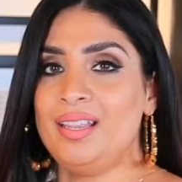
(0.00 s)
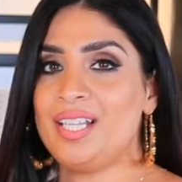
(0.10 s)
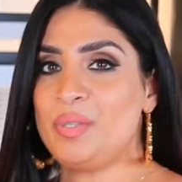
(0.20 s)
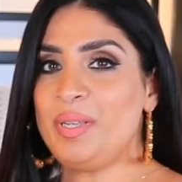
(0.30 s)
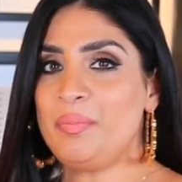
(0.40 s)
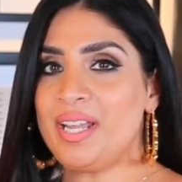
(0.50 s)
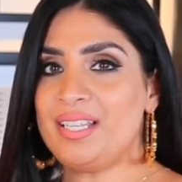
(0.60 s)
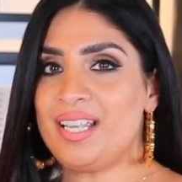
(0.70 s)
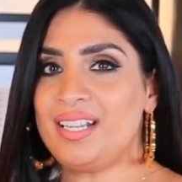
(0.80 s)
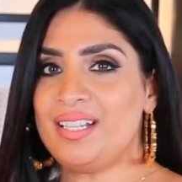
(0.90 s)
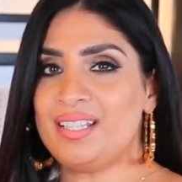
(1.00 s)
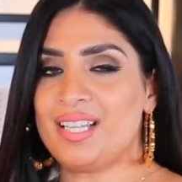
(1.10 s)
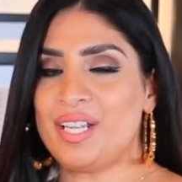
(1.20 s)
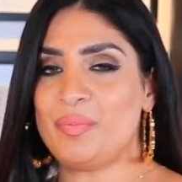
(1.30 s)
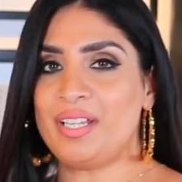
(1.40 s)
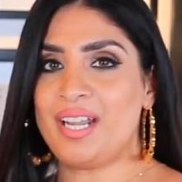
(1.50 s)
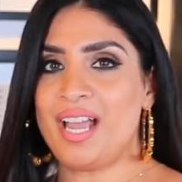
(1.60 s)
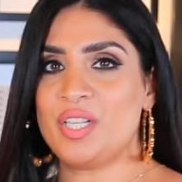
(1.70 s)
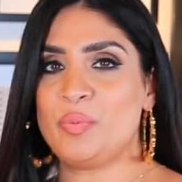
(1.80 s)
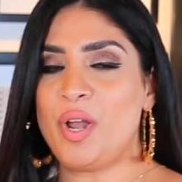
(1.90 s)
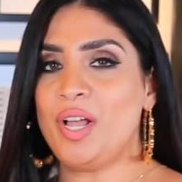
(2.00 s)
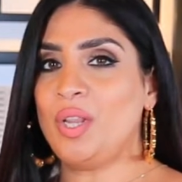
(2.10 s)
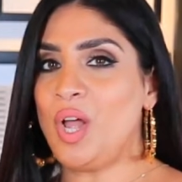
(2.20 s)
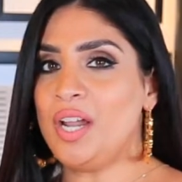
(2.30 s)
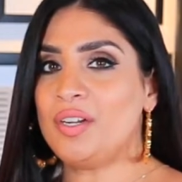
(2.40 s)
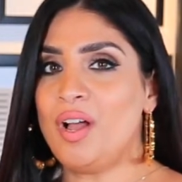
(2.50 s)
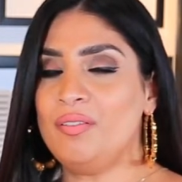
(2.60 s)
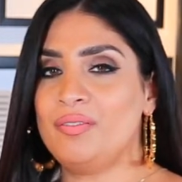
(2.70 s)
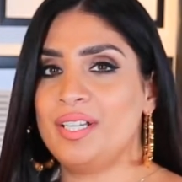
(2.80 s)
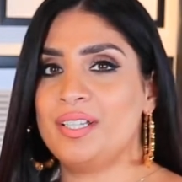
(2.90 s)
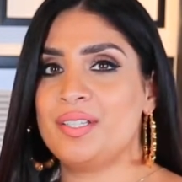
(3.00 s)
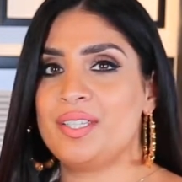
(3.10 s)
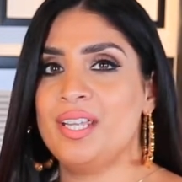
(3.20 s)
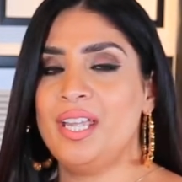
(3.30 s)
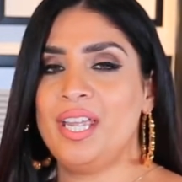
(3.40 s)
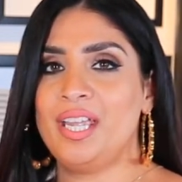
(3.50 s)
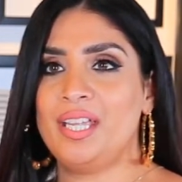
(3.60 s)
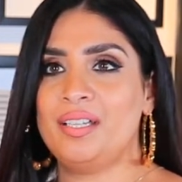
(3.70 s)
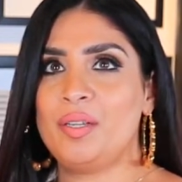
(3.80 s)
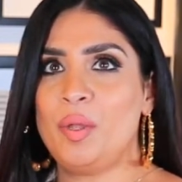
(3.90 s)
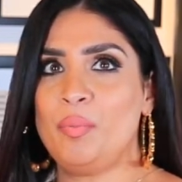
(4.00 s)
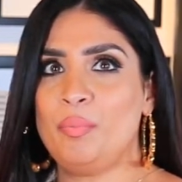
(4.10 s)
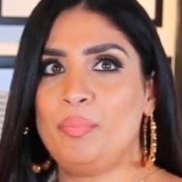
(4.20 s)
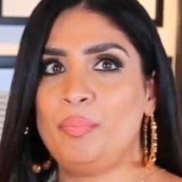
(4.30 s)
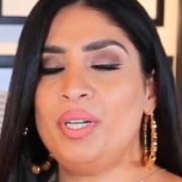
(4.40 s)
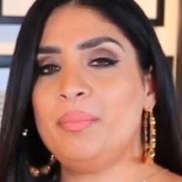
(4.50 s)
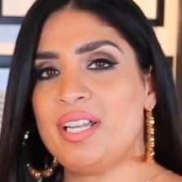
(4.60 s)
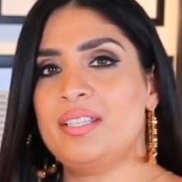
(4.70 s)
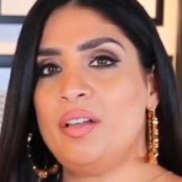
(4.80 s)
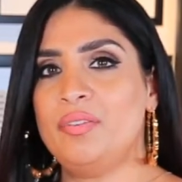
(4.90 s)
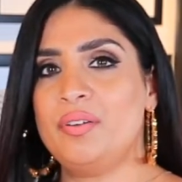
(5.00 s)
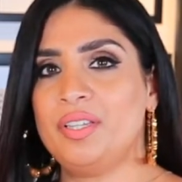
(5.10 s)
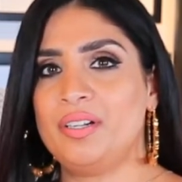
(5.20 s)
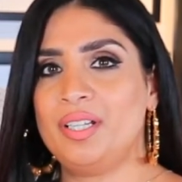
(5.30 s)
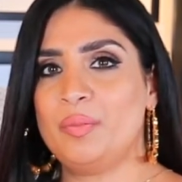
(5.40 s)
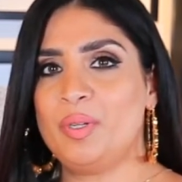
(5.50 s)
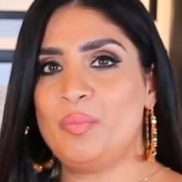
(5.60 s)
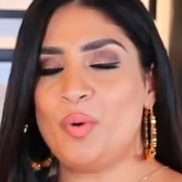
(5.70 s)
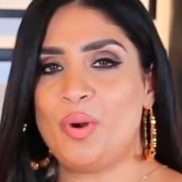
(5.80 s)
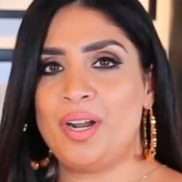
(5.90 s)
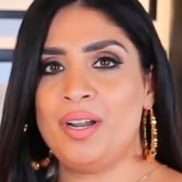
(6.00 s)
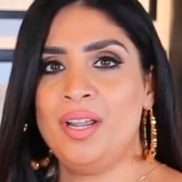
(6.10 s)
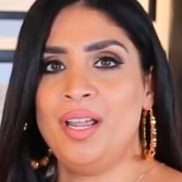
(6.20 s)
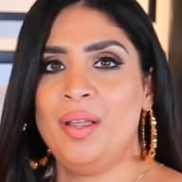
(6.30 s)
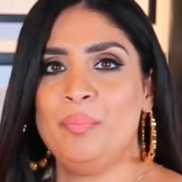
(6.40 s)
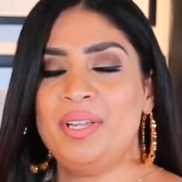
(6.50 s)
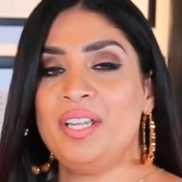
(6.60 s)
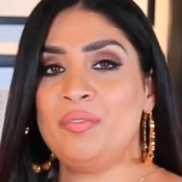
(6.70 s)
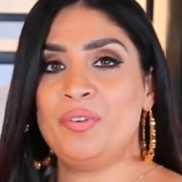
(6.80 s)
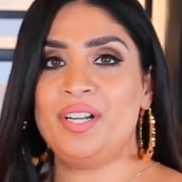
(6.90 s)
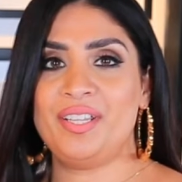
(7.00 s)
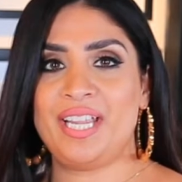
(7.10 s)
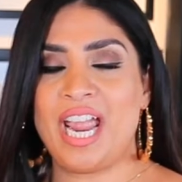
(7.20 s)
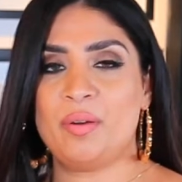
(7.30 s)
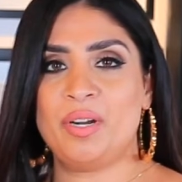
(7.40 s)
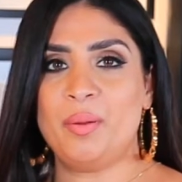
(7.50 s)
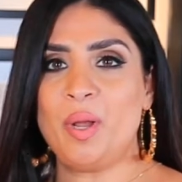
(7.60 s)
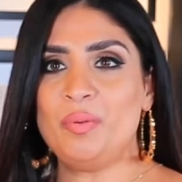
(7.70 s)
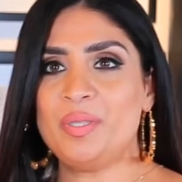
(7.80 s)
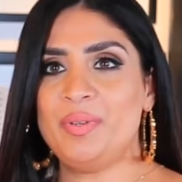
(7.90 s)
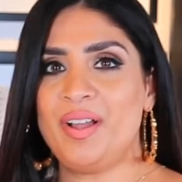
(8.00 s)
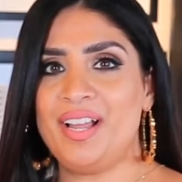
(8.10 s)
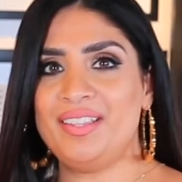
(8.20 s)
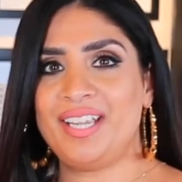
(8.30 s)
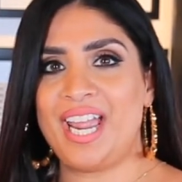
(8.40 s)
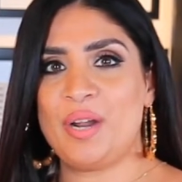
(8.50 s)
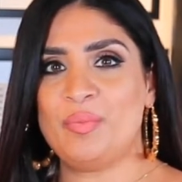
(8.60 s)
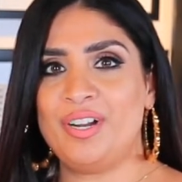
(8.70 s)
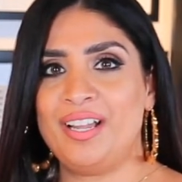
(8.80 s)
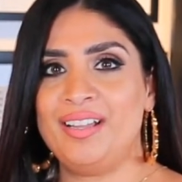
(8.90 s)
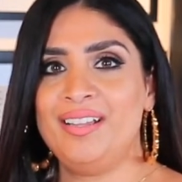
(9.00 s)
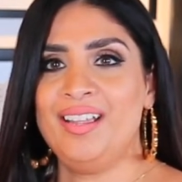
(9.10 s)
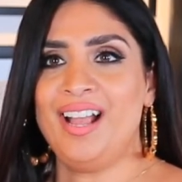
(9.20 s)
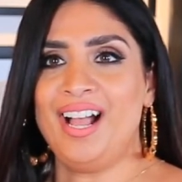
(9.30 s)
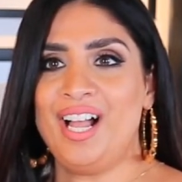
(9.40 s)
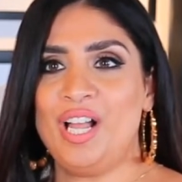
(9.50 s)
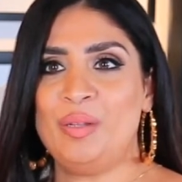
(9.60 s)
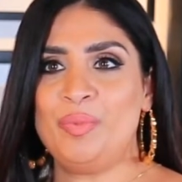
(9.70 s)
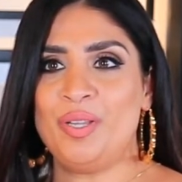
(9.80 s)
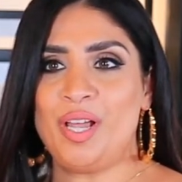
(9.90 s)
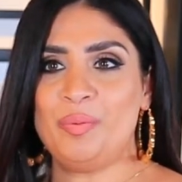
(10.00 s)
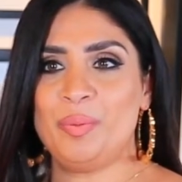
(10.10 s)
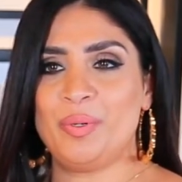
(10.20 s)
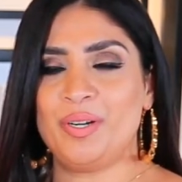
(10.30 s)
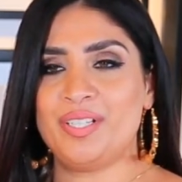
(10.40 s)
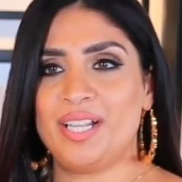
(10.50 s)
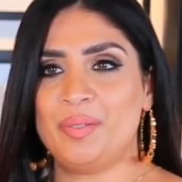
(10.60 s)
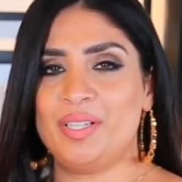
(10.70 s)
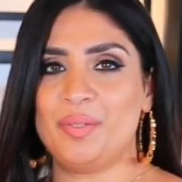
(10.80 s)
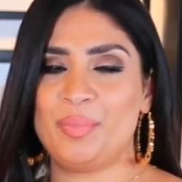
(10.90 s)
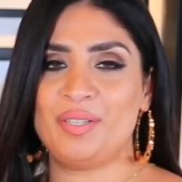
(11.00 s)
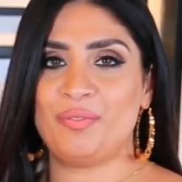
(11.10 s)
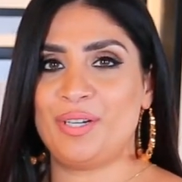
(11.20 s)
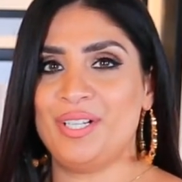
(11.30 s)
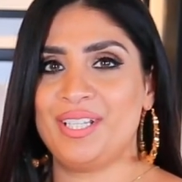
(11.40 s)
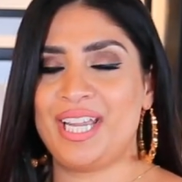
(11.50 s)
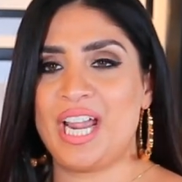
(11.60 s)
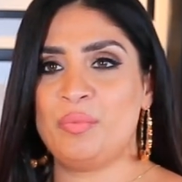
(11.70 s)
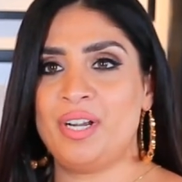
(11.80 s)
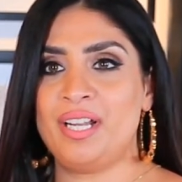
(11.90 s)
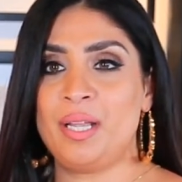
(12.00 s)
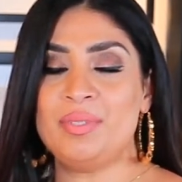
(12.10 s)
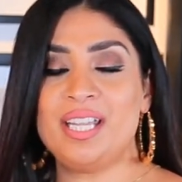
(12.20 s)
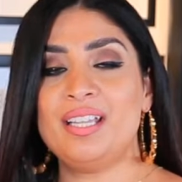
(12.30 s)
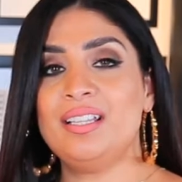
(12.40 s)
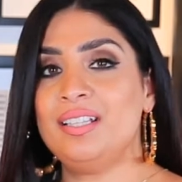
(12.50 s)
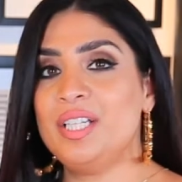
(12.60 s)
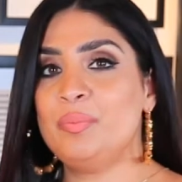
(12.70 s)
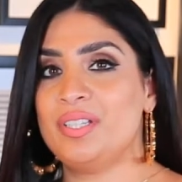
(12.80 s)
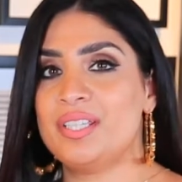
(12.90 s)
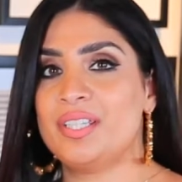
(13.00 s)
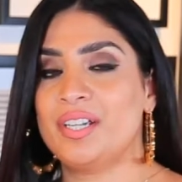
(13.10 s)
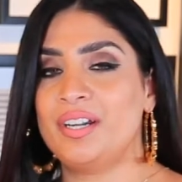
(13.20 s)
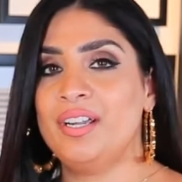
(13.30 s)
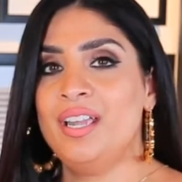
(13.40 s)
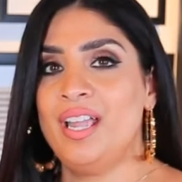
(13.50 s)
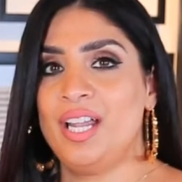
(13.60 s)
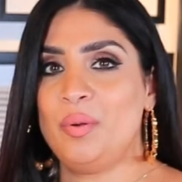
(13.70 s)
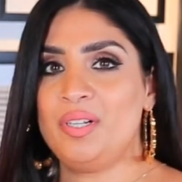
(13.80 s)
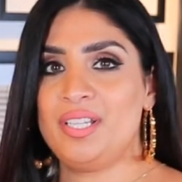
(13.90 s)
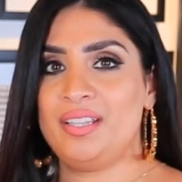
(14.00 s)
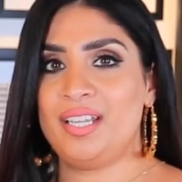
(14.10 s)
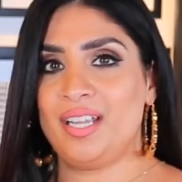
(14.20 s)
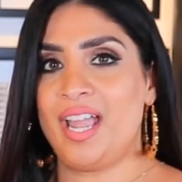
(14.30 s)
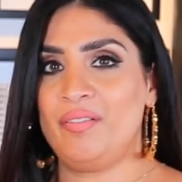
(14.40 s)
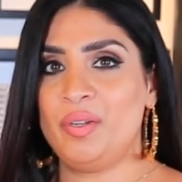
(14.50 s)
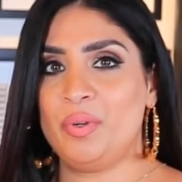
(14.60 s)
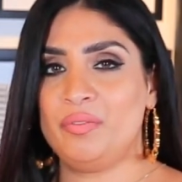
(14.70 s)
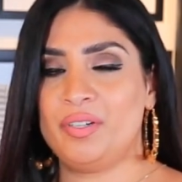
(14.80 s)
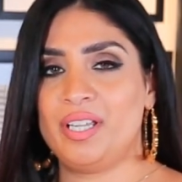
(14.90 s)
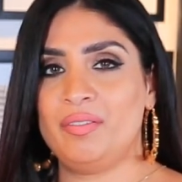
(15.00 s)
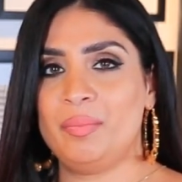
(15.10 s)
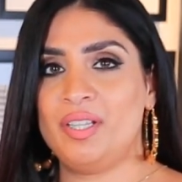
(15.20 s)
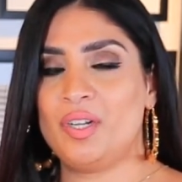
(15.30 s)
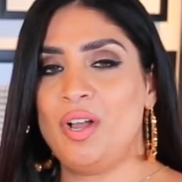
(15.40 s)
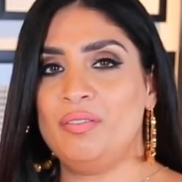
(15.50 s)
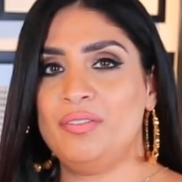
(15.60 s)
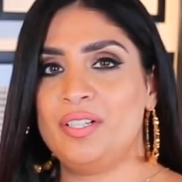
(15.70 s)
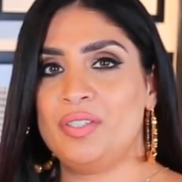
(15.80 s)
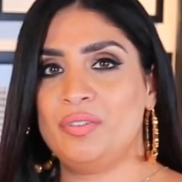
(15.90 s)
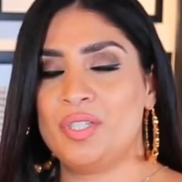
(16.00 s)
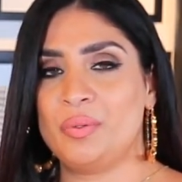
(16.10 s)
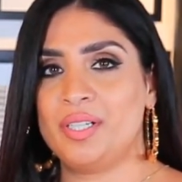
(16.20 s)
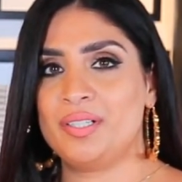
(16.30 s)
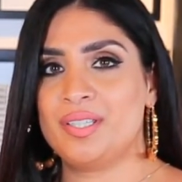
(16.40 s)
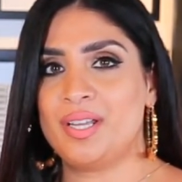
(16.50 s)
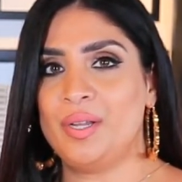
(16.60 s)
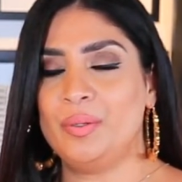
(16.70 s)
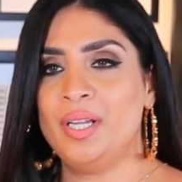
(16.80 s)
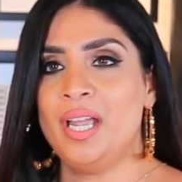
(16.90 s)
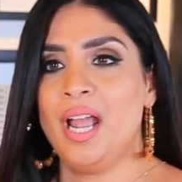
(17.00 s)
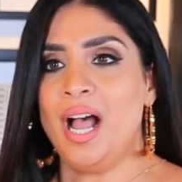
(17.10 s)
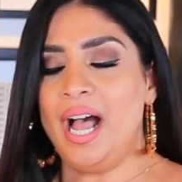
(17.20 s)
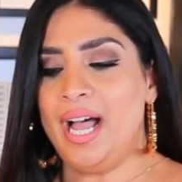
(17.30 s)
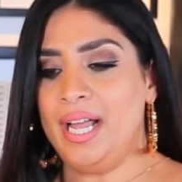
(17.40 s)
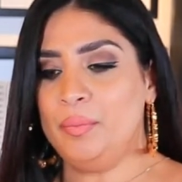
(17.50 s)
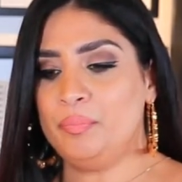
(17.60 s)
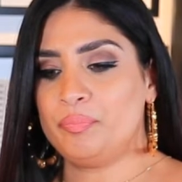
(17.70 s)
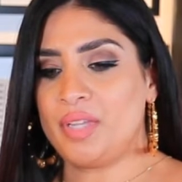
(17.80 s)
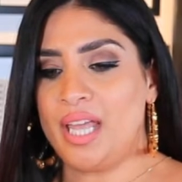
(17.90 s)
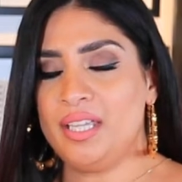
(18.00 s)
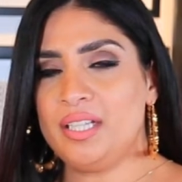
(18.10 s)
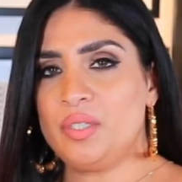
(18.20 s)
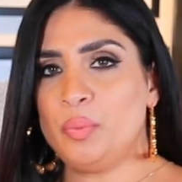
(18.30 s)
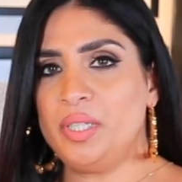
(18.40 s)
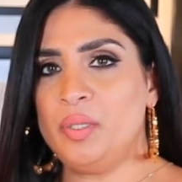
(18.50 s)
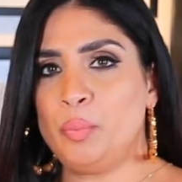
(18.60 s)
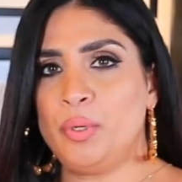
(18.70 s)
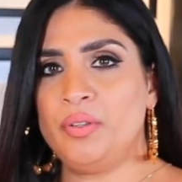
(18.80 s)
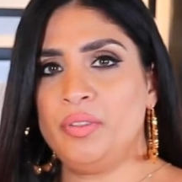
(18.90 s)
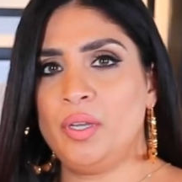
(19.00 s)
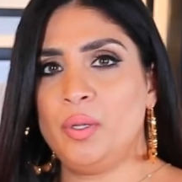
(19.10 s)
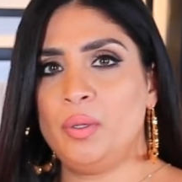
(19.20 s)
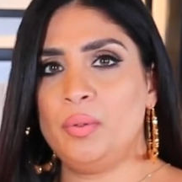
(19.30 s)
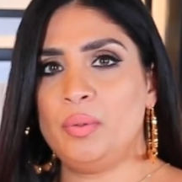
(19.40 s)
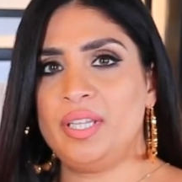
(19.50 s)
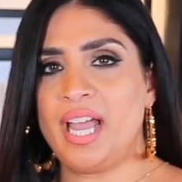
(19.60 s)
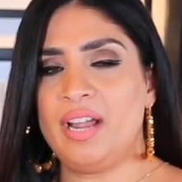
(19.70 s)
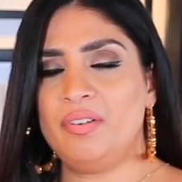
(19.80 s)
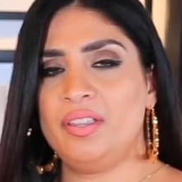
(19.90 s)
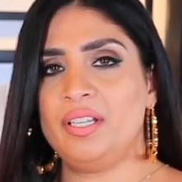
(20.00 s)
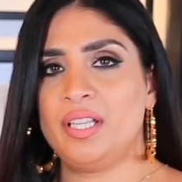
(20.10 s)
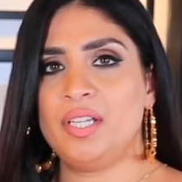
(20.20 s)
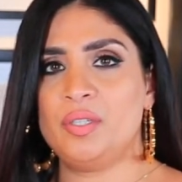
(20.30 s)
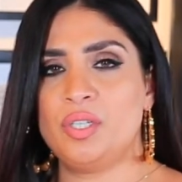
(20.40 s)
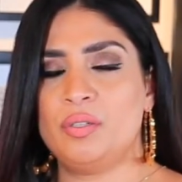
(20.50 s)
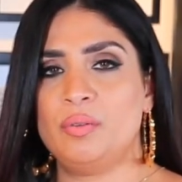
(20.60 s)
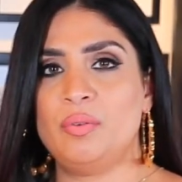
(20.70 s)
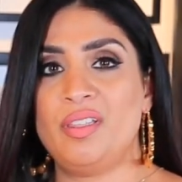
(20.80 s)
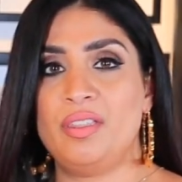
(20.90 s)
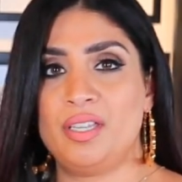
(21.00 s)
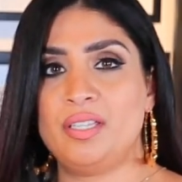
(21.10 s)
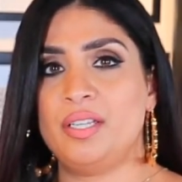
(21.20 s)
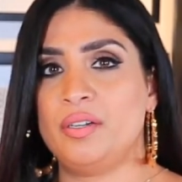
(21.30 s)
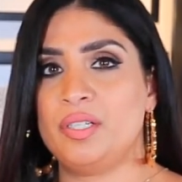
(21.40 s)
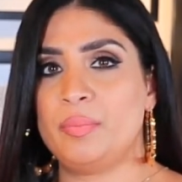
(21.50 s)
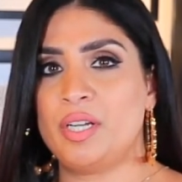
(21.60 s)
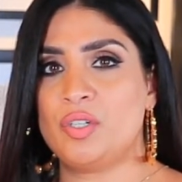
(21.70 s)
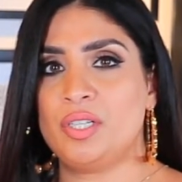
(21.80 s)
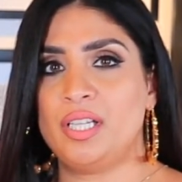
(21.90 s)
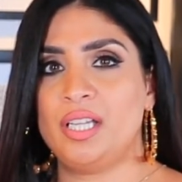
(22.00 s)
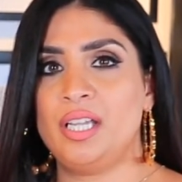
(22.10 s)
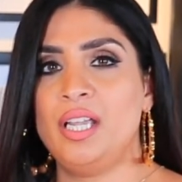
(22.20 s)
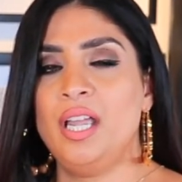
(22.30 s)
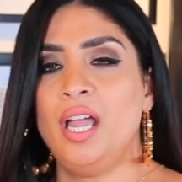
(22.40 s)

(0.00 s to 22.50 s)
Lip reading: This being my second segment has brought a lot of confidence in putting myself out there a little bit more, being in front of the camera. I'm always behind the camera. A lot of people are telling me be in front of the camera, and I'm taking the leap this year. And I want to thank everyone for giving me the confidence for doing so. I think it's really important though that everything that you do this year especially,